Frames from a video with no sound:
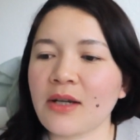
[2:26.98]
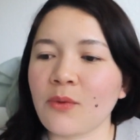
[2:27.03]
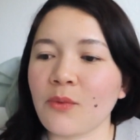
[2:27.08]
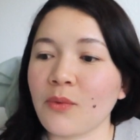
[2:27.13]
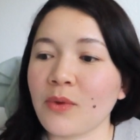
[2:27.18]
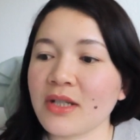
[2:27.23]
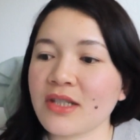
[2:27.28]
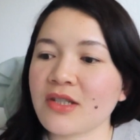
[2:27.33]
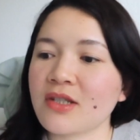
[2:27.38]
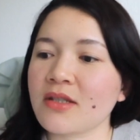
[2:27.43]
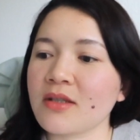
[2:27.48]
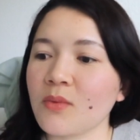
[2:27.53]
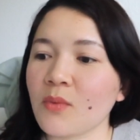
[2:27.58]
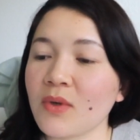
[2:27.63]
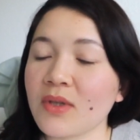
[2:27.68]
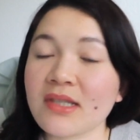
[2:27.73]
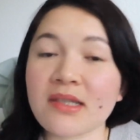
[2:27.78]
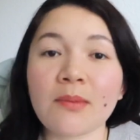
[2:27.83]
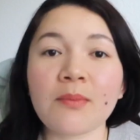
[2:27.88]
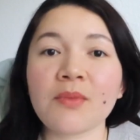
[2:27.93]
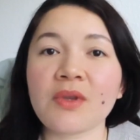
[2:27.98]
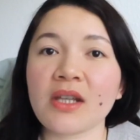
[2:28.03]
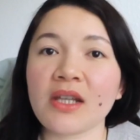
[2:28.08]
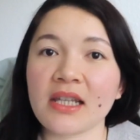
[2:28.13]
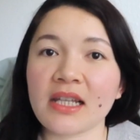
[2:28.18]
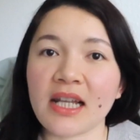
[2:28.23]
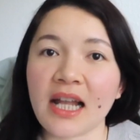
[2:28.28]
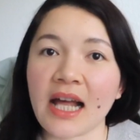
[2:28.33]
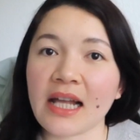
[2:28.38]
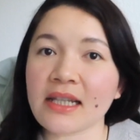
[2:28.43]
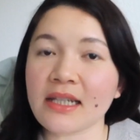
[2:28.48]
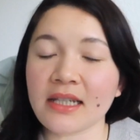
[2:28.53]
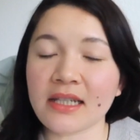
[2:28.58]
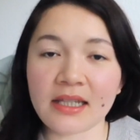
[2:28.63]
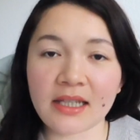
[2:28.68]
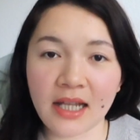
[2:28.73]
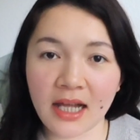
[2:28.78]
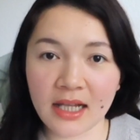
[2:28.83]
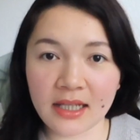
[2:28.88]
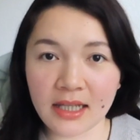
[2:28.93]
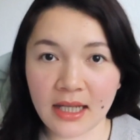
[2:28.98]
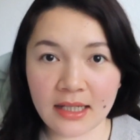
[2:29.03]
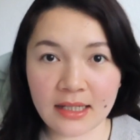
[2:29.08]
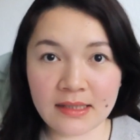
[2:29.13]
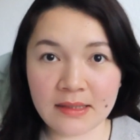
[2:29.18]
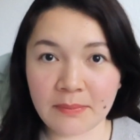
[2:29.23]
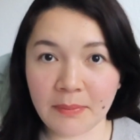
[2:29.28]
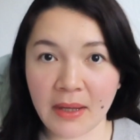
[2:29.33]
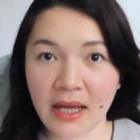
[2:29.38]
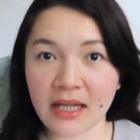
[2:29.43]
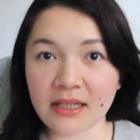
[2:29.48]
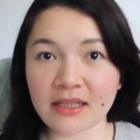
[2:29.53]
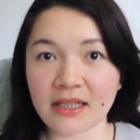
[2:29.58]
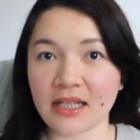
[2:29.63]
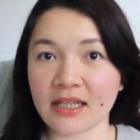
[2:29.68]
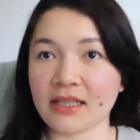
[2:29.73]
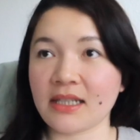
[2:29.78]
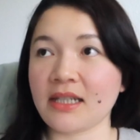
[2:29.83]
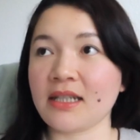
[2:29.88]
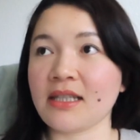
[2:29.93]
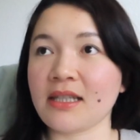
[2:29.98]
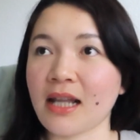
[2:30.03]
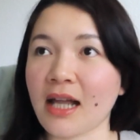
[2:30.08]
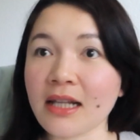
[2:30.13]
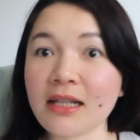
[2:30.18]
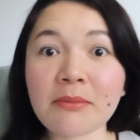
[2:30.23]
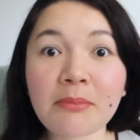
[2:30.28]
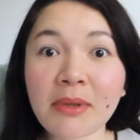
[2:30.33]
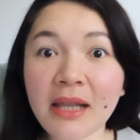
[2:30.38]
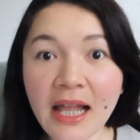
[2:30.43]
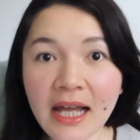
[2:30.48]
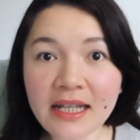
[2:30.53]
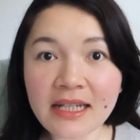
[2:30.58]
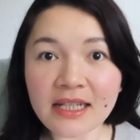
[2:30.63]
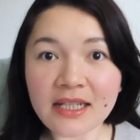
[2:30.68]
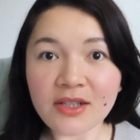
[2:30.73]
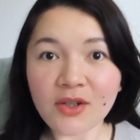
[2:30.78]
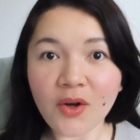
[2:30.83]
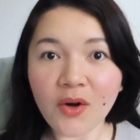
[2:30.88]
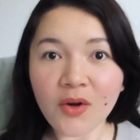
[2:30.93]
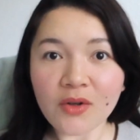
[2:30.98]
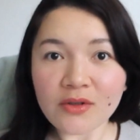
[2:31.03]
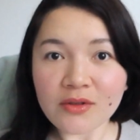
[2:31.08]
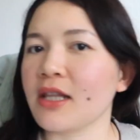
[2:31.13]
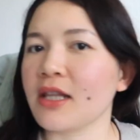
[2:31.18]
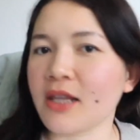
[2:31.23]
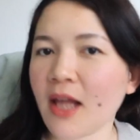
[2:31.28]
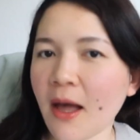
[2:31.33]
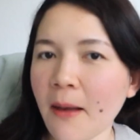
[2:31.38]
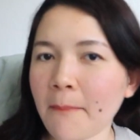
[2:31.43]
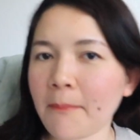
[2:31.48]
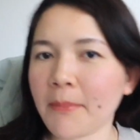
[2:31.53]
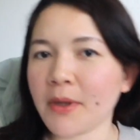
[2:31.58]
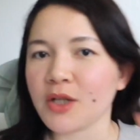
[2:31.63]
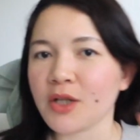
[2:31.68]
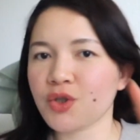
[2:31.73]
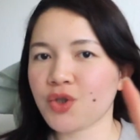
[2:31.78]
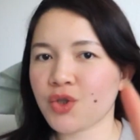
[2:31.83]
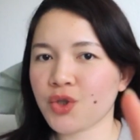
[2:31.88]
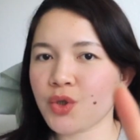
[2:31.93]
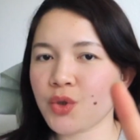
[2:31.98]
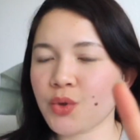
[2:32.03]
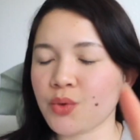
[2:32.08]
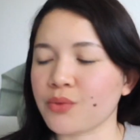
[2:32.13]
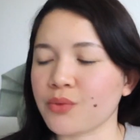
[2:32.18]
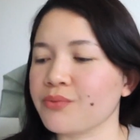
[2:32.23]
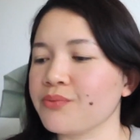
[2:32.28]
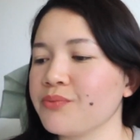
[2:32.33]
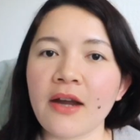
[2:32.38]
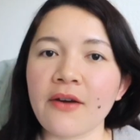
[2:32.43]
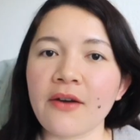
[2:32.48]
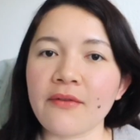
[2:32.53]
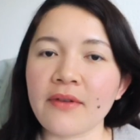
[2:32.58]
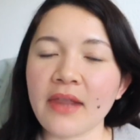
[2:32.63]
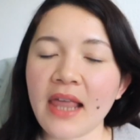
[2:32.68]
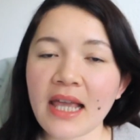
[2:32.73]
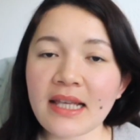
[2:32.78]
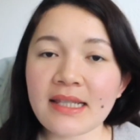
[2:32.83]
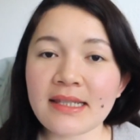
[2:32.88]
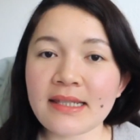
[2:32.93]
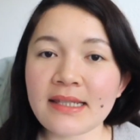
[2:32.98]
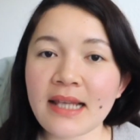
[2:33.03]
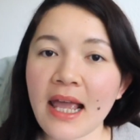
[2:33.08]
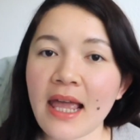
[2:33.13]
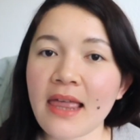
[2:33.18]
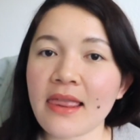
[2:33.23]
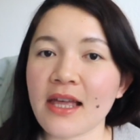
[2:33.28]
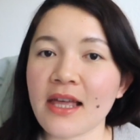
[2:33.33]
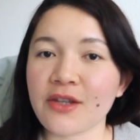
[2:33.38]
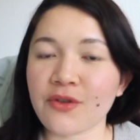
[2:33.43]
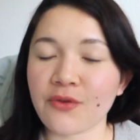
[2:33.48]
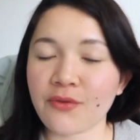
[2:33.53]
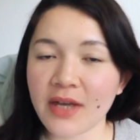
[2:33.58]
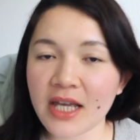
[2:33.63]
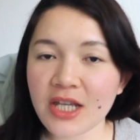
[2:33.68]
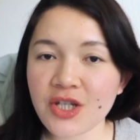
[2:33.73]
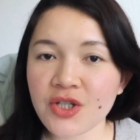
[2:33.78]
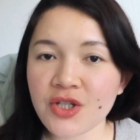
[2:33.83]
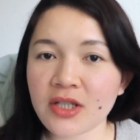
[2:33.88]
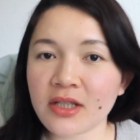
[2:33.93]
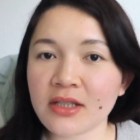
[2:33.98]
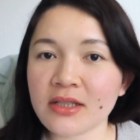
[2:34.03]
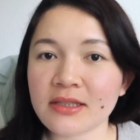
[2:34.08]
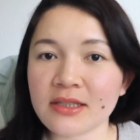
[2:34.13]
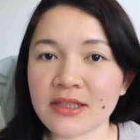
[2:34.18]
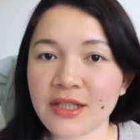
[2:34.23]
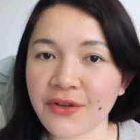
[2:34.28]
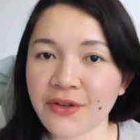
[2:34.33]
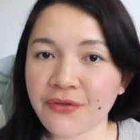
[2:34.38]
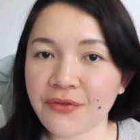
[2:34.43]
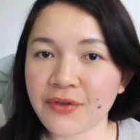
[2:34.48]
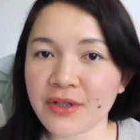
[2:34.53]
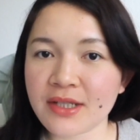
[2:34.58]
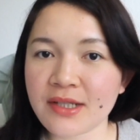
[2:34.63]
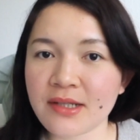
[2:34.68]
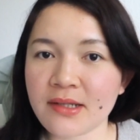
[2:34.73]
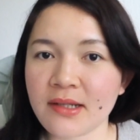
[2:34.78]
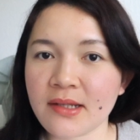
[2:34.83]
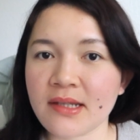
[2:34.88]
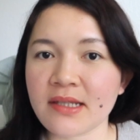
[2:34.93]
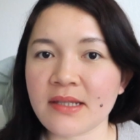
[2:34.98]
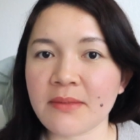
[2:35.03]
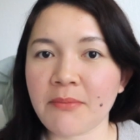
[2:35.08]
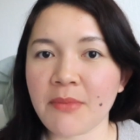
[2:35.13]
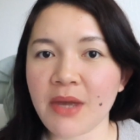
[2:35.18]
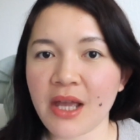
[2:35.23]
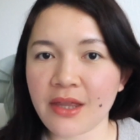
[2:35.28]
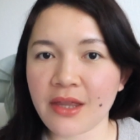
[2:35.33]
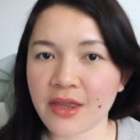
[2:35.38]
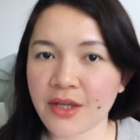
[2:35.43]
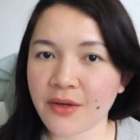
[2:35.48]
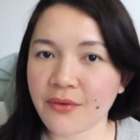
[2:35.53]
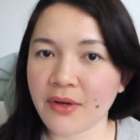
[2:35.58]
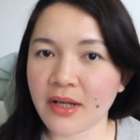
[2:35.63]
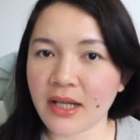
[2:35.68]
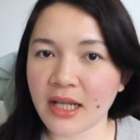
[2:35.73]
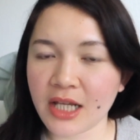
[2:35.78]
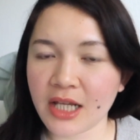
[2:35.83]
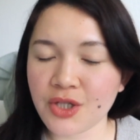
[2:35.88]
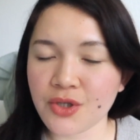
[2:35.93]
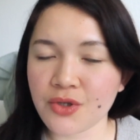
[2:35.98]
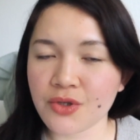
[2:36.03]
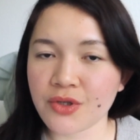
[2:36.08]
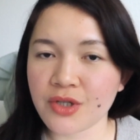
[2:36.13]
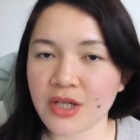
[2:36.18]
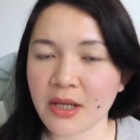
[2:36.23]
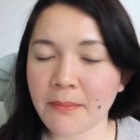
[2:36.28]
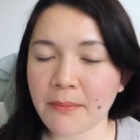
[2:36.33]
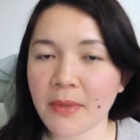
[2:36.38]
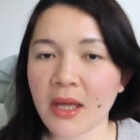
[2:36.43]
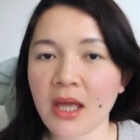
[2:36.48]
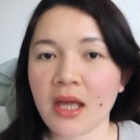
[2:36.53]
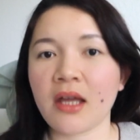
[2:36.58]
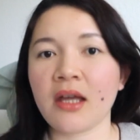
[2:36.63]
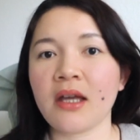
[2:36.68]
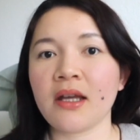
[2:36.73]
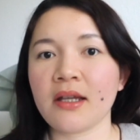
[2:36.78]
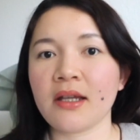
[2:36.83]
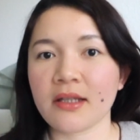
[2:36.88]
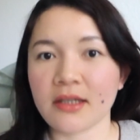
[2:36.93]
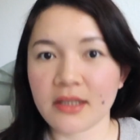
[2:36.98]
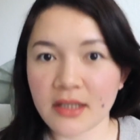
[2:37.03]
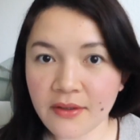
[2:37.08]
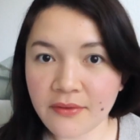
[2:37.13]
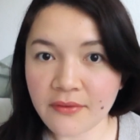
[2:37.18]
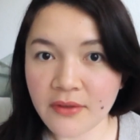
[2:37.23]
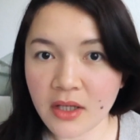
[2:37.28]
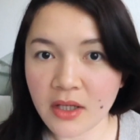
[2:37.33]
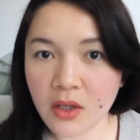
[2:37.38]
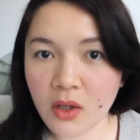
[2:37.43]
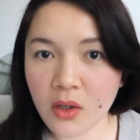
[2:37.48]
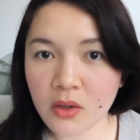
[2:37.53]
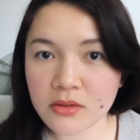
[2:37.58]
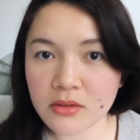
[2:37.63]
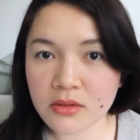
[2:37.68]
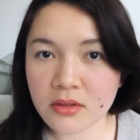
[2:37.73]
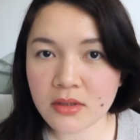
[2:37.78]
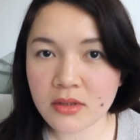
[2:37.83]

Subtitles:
which was something that I did not expect. I did not plan at all. Number two. They say that racial differences make the relationship difficult.